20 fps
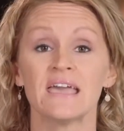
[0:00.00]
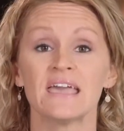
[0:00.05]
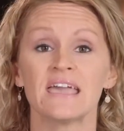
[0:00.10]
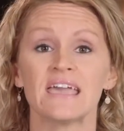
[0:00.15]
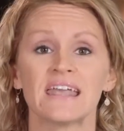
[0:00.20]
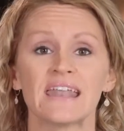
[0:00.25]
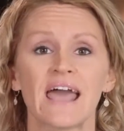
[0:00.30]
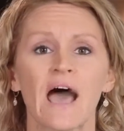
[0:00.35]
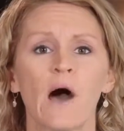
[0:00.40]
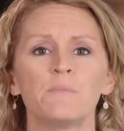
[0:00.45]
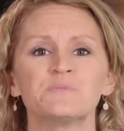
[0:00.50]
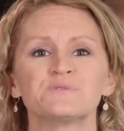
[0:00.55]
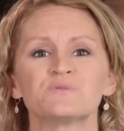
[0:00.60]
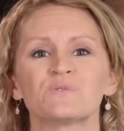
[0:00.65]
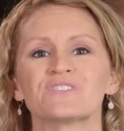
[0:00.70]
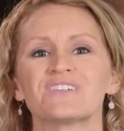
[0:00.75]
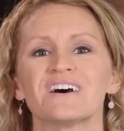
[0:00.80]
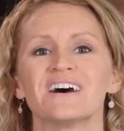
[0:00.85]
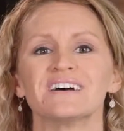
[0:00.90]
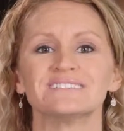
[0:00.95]
It helps
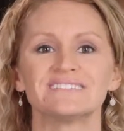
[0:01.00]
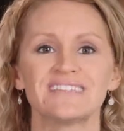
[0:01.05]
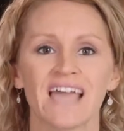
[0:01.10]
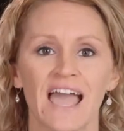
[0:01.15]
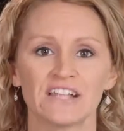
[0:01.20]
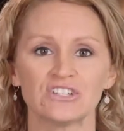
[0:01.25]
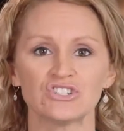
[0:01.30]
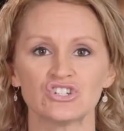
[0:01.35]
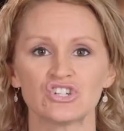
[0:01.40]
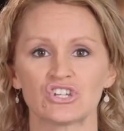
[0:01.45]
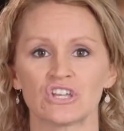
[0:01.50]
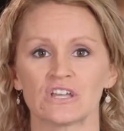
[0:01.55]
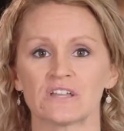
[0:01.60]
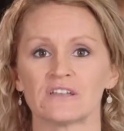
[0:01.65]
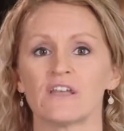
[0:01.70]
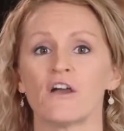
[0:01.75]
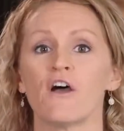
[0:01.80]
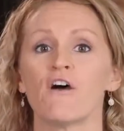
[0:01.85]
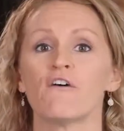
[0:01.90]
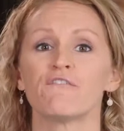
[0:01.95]
with
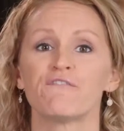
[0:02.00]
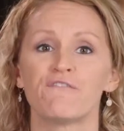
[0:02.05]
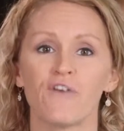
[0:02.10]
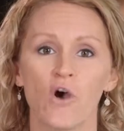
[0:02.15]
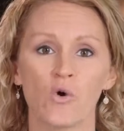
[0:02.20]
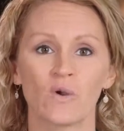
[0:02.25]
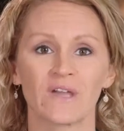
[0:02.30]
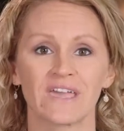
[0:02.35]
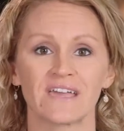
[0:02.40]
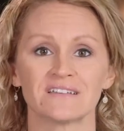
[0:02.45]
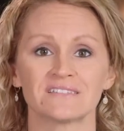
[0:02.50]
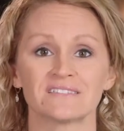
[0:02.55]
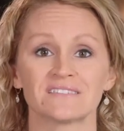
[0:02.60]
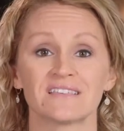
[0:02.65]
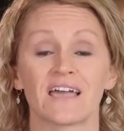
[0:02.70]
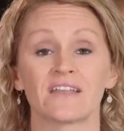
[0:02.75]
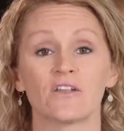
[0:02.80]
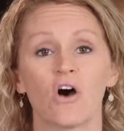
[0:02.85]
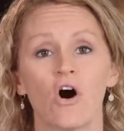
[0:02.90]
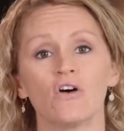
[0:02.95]
attention, focus,
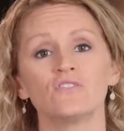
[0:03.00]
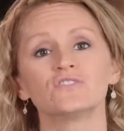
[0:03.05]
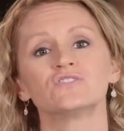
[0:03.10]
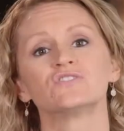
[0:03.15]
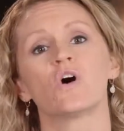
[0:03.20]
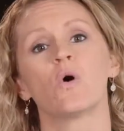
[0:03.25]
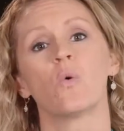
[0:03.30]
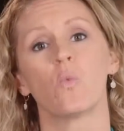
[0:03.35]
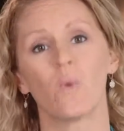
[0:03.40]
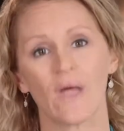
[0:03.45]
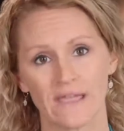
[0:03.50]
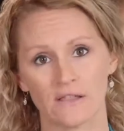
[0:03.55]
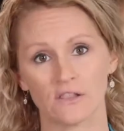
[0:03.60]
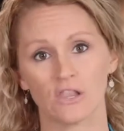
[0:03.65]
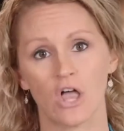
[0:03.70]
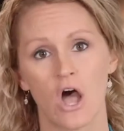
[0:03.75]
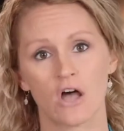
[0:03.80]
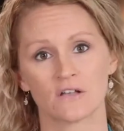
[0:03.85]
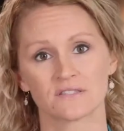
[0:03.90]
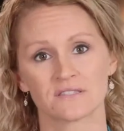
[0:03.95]
and also weight
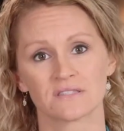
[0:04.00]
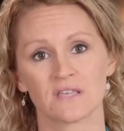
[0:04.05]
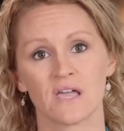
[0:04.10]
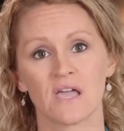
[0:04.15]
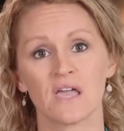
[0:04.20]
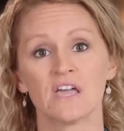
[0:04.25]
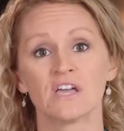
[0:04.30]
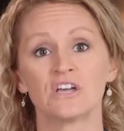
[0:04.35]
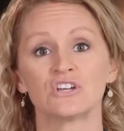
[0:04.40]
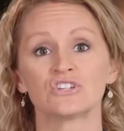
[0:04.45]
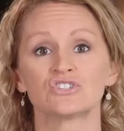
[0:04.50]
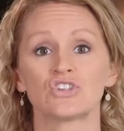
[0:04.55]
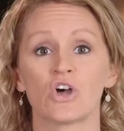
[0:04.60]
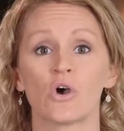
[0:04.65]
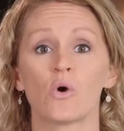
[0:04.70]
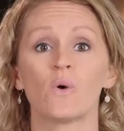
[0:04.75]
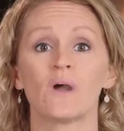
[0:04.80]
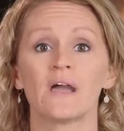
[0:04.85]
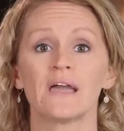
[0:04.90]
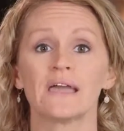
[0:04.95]
loss.
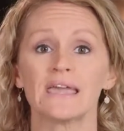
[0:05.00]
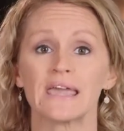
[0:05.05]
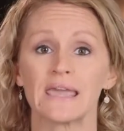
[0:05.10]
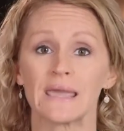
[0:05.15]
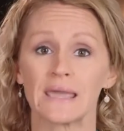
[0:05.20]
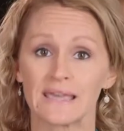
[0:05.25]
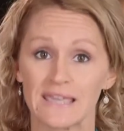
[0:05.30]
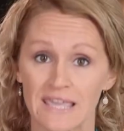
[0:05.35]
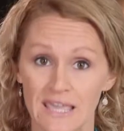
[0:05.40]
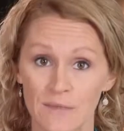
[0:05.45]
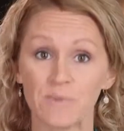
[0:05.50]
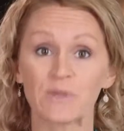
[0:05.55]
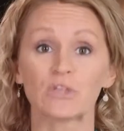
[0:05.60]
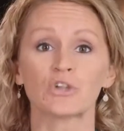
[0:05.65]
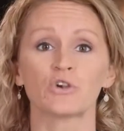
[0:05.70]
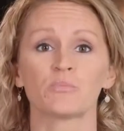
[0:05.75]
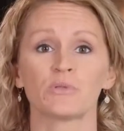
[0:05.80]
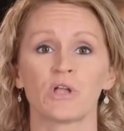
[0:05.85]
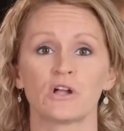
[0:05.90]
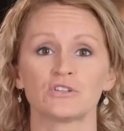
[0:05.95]
So keeping
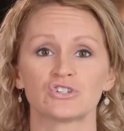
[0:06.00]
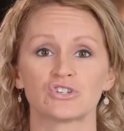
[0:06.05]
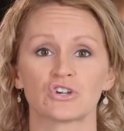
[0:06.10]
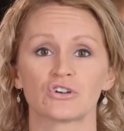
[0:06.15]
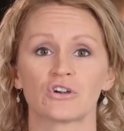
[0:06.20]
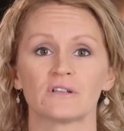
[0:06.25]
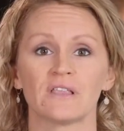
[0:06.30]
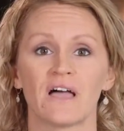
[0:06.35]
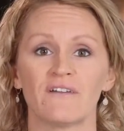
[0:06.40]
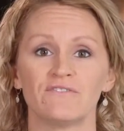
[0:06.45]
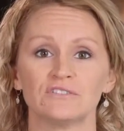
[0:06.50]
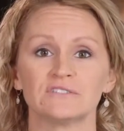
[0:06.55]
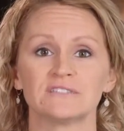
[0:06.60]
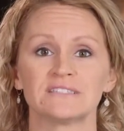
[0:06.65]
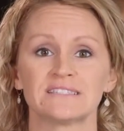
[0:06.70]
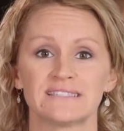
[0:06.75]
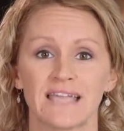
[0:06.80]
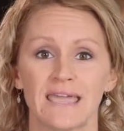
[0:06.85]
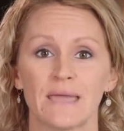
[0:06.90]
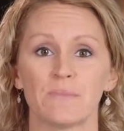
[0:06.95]
your blood sugar levels
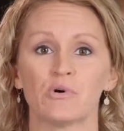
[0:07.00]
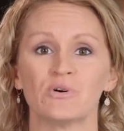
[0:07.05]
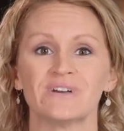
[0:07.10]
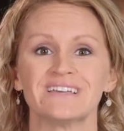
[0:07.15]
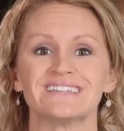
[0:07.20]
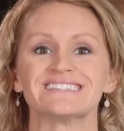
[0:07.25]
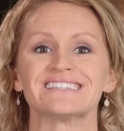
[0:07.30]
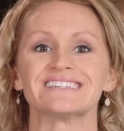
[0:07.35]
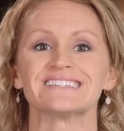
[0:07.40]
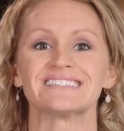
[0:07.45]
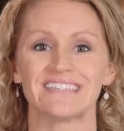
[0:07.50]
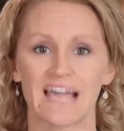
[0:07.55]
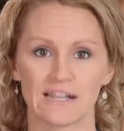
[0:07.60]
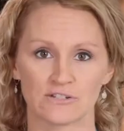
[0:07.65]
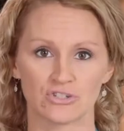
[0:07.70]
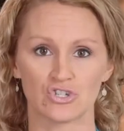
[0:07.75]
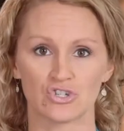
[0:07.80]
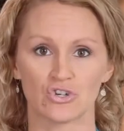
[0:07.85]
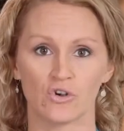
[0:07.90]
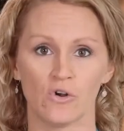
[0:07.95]
stable is
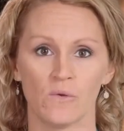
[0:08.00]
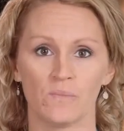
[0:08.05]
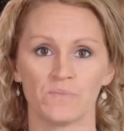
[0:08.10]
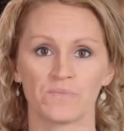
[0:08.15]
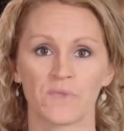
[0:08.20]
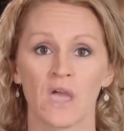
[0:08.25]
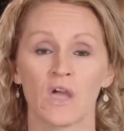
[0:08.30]
essential.